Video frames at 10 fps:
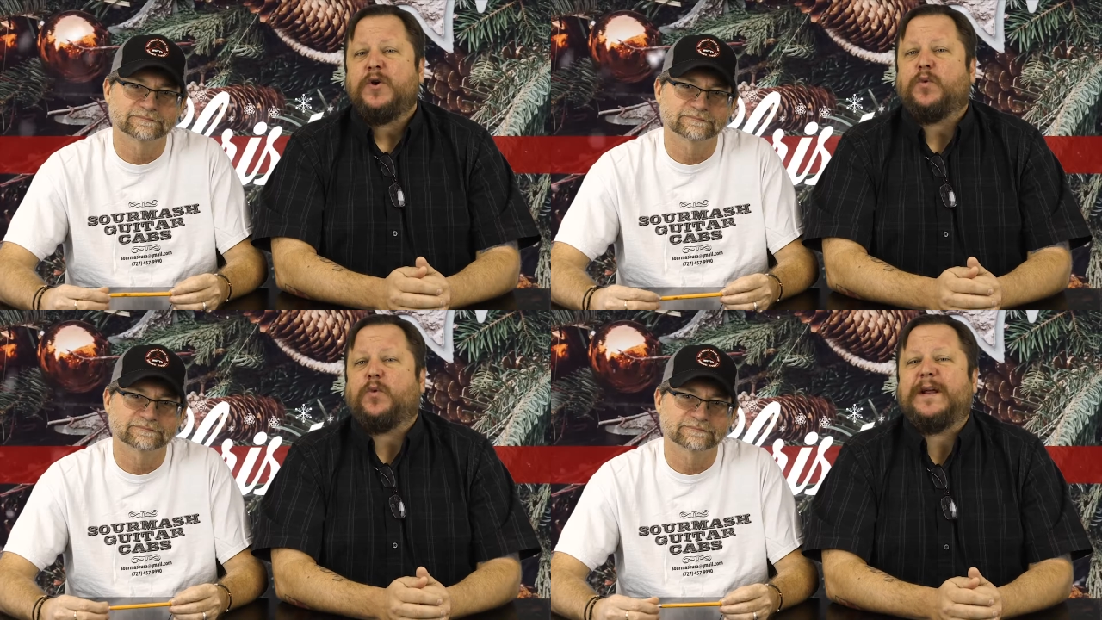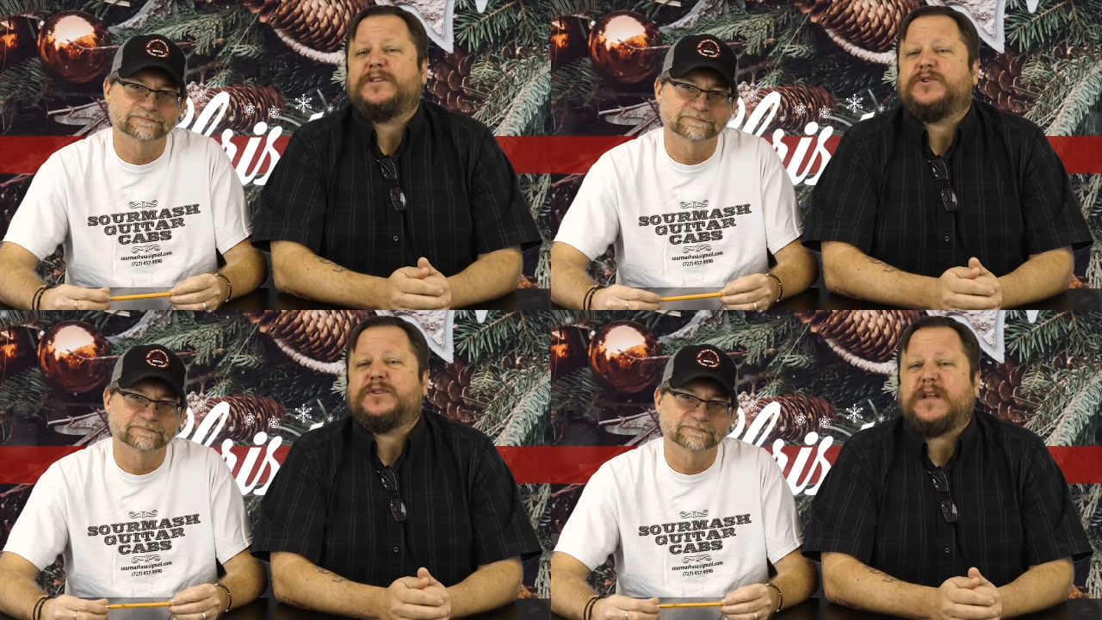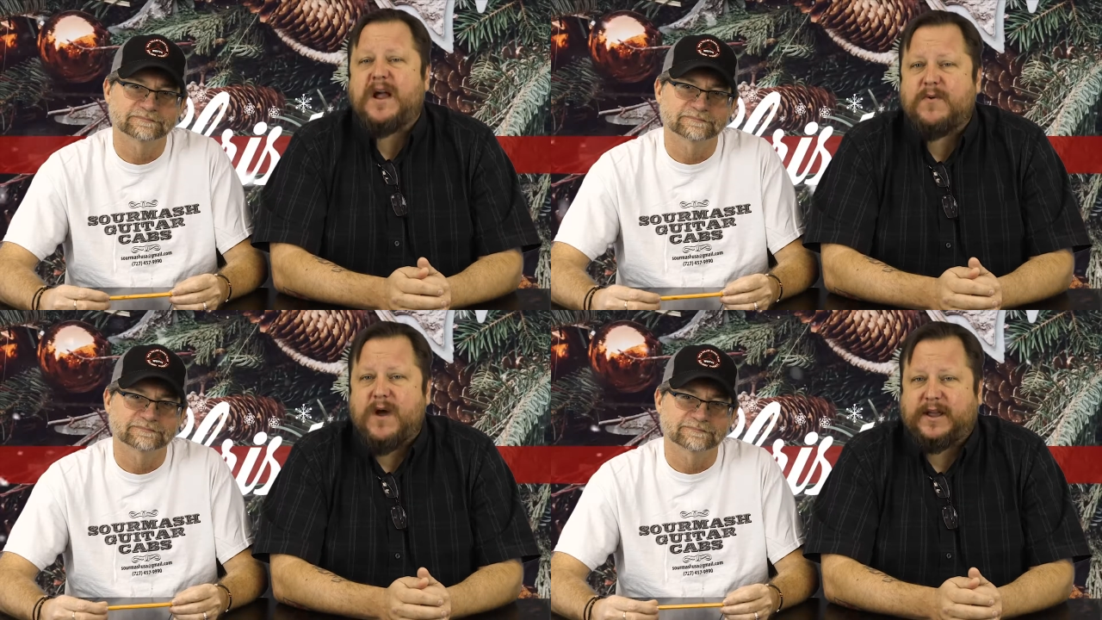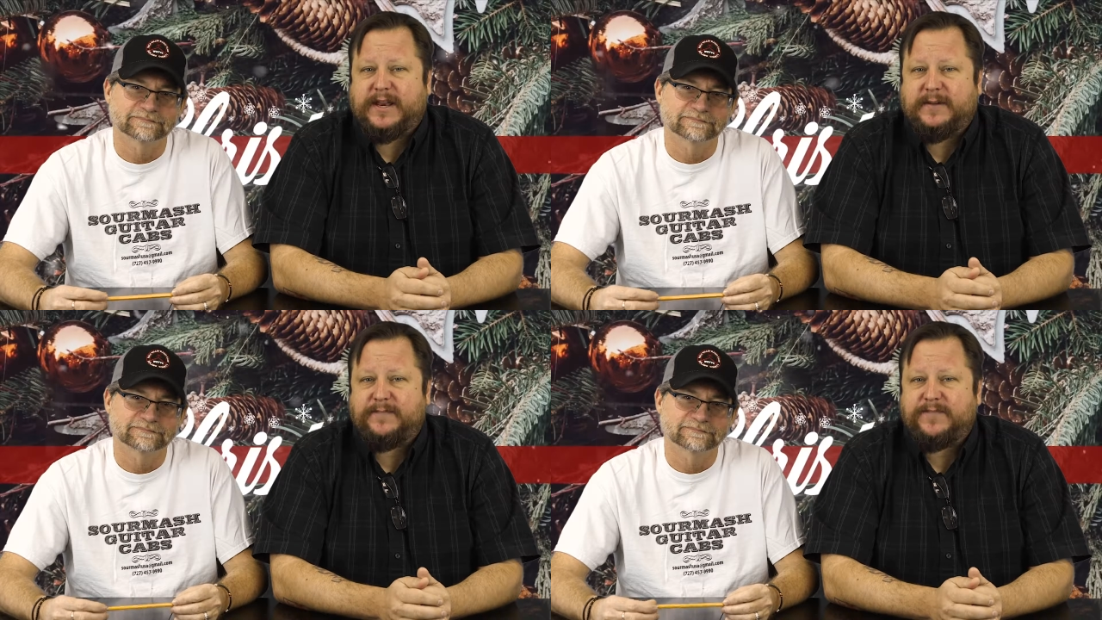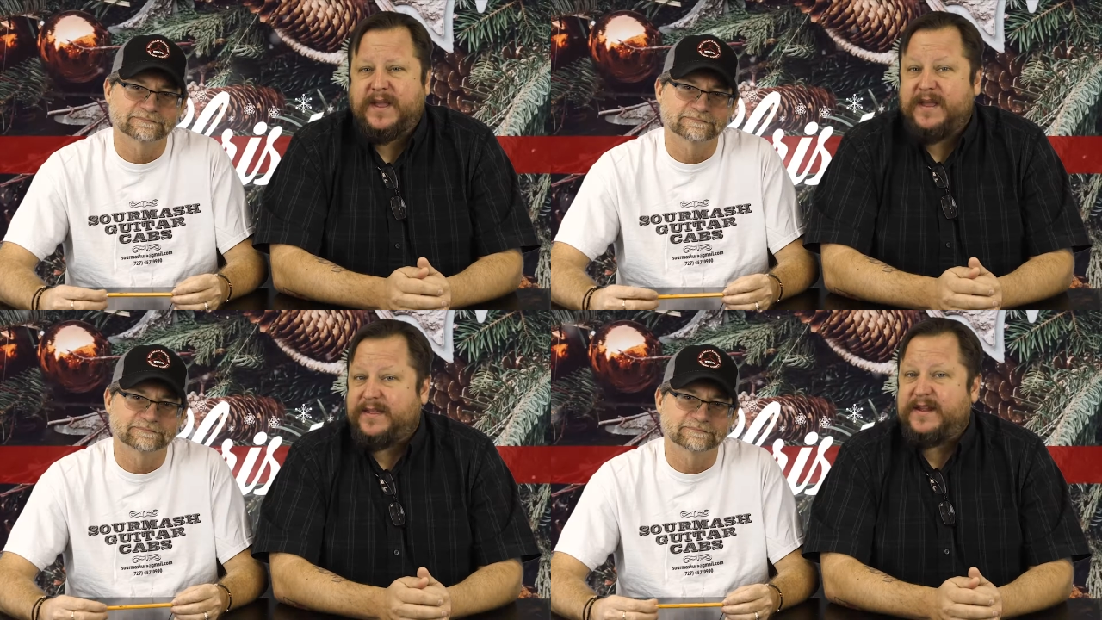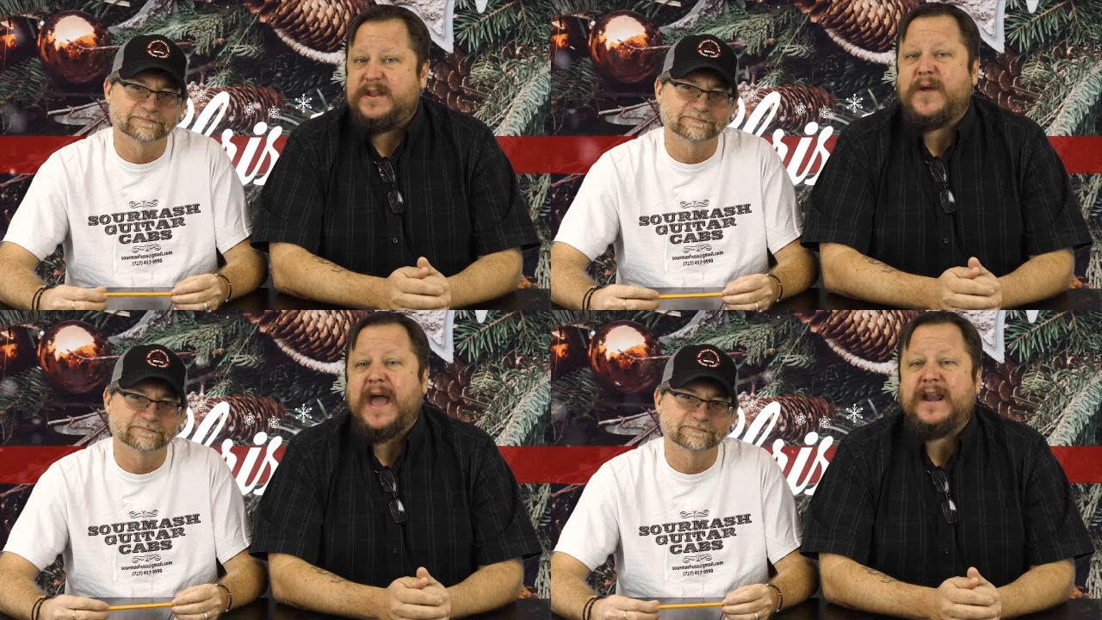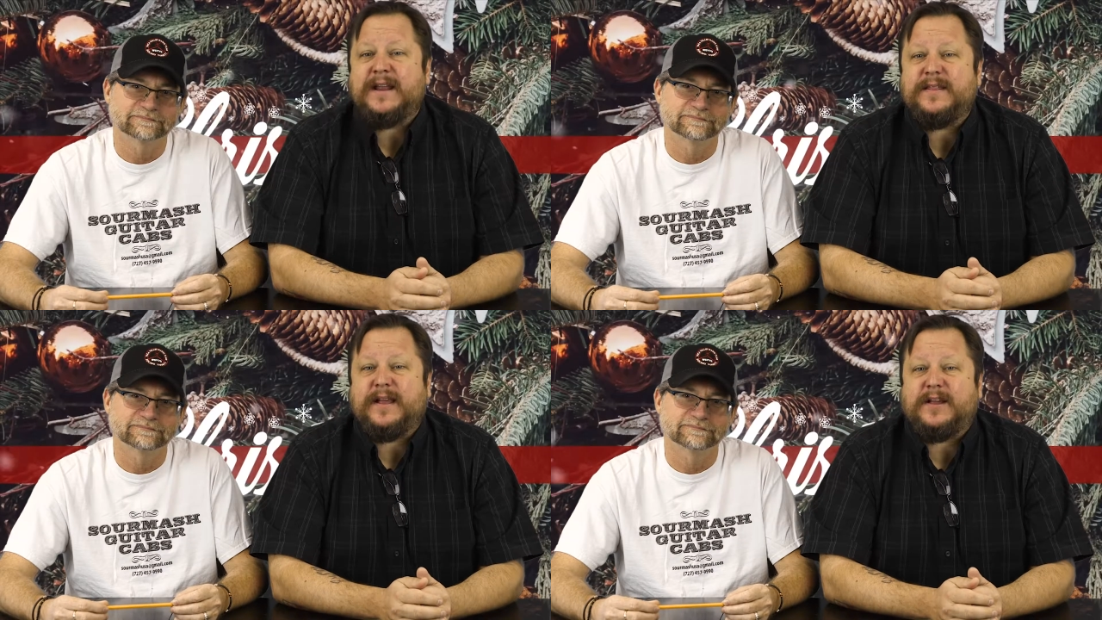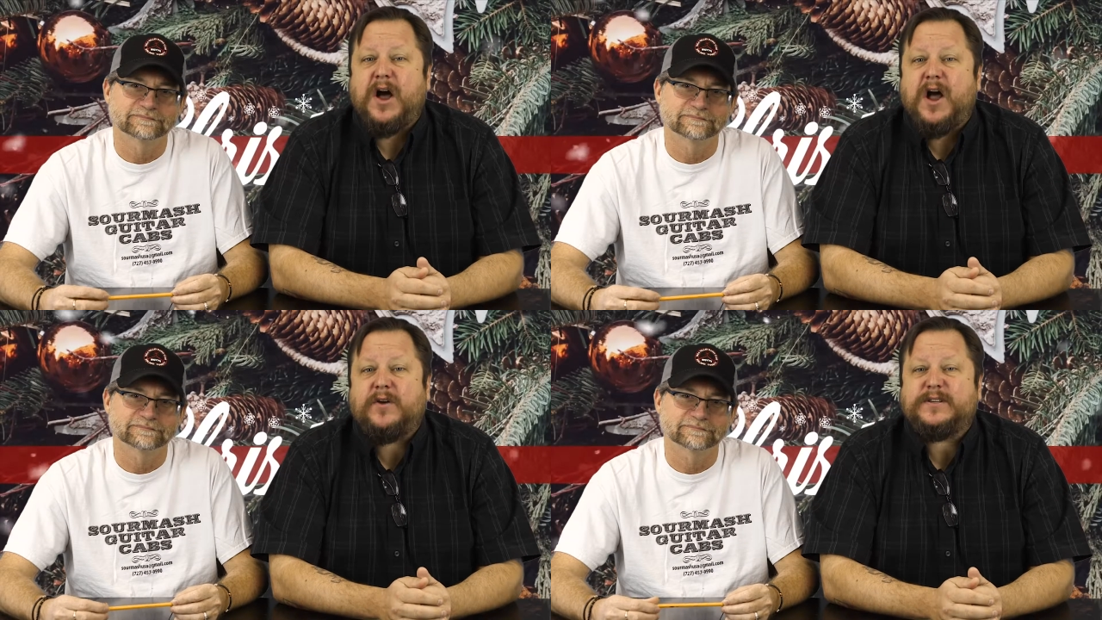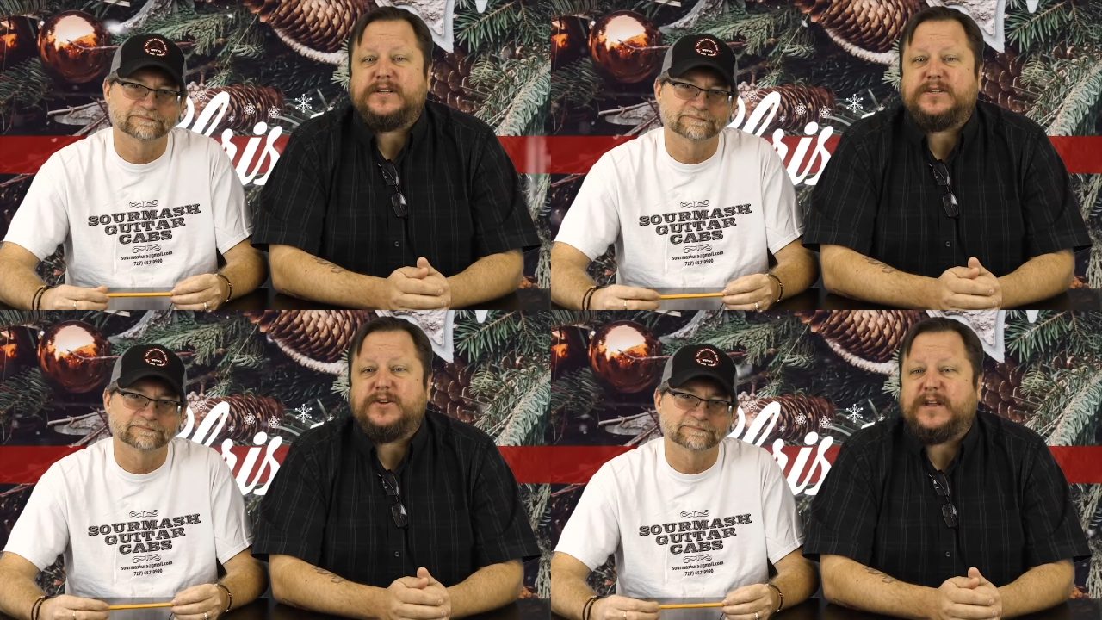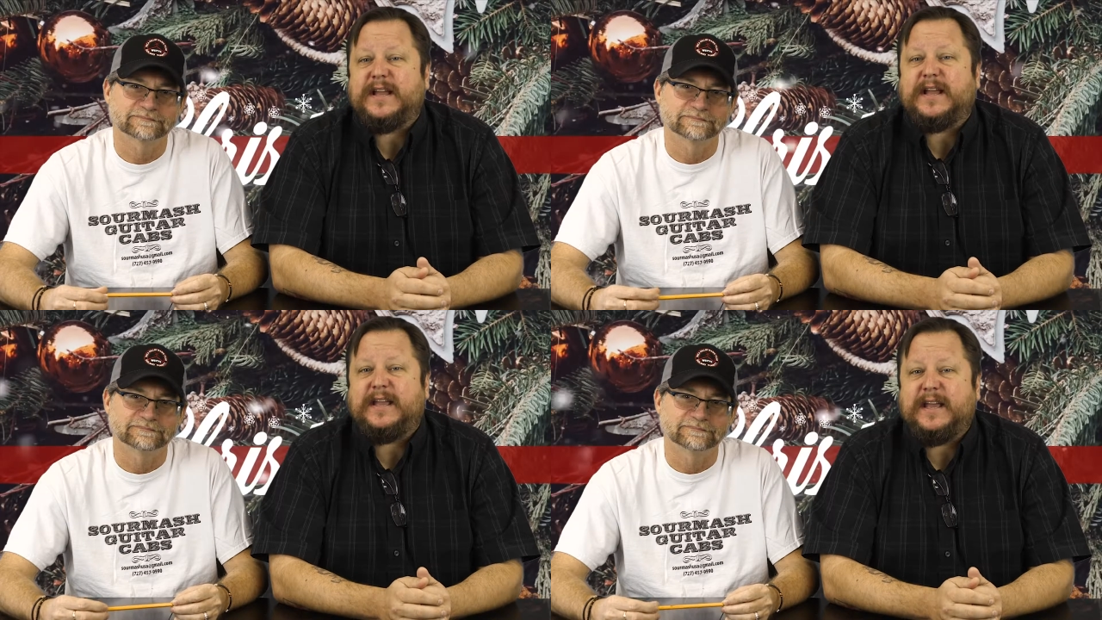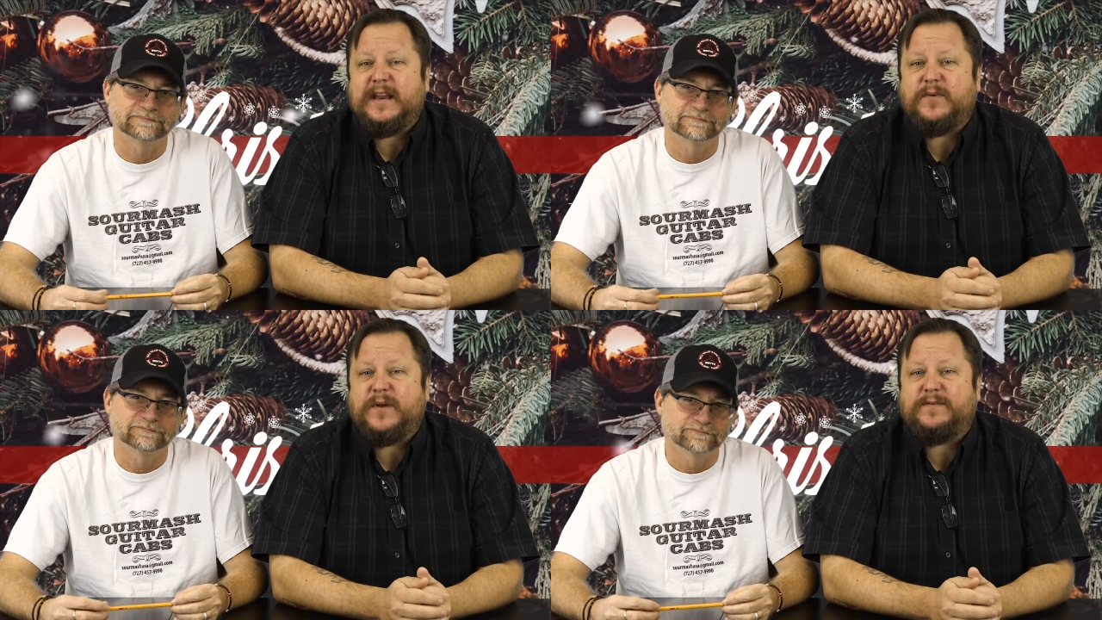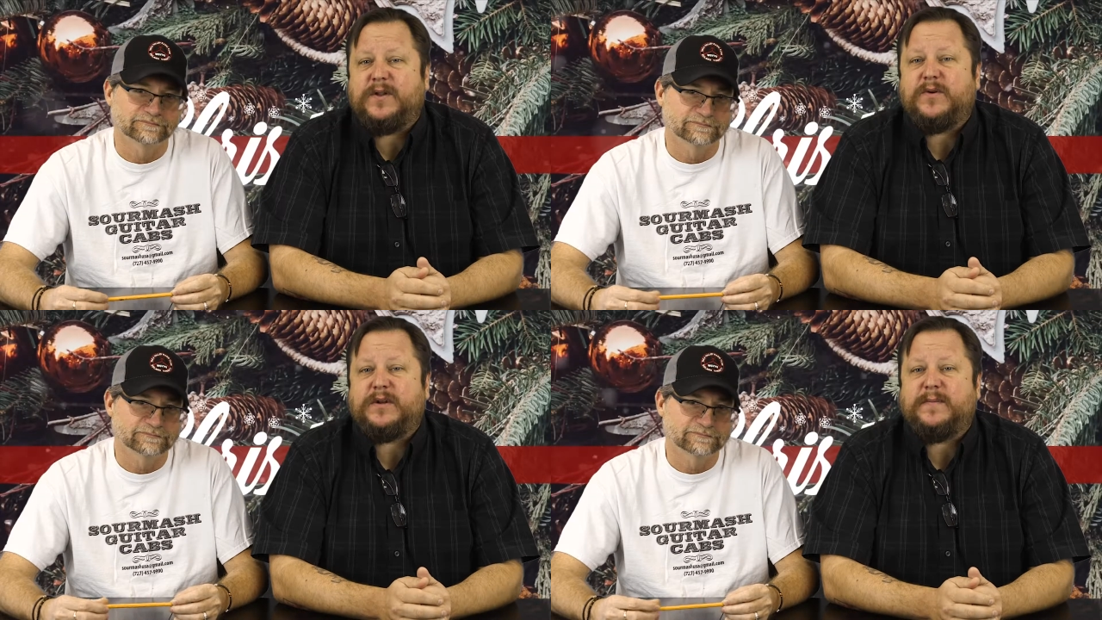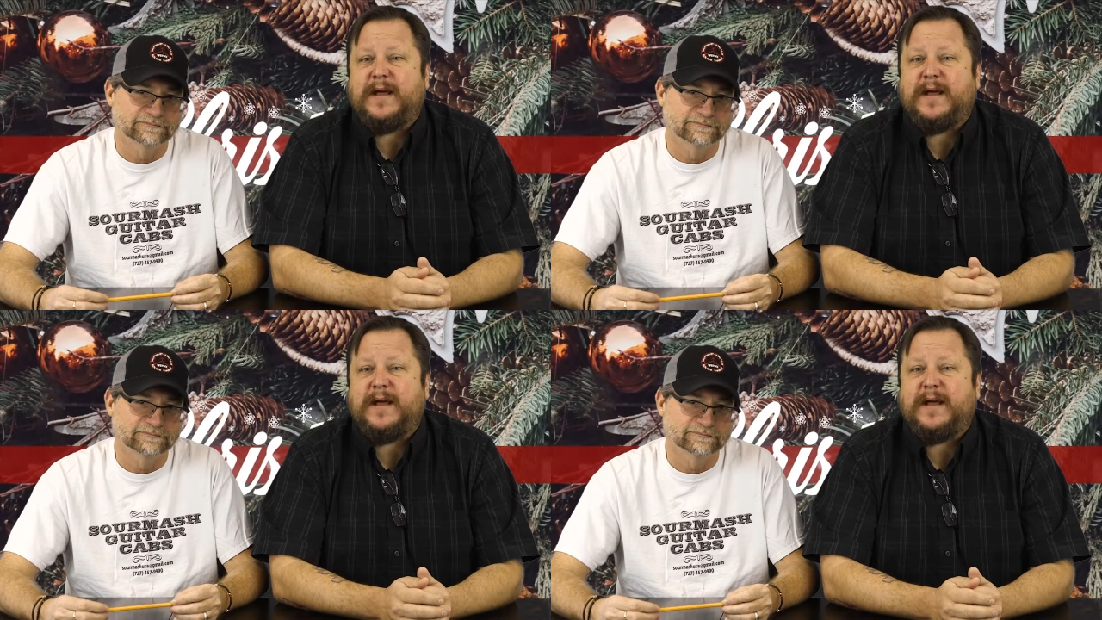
Speaker 1: rents are skyrocketing. Then you add in that Congress is looking at getting rid of low-income